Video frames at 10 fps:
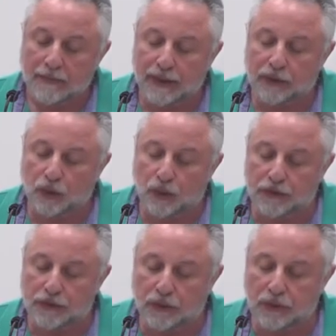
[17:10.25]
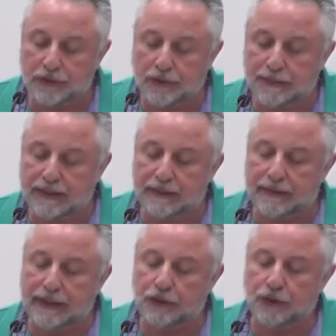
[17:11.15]
but also his
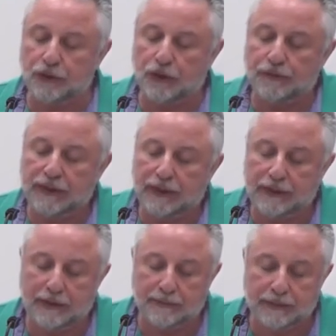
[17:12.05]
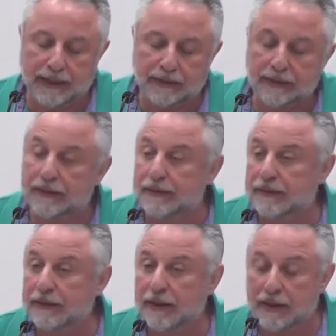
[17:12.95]
representation of analytic practice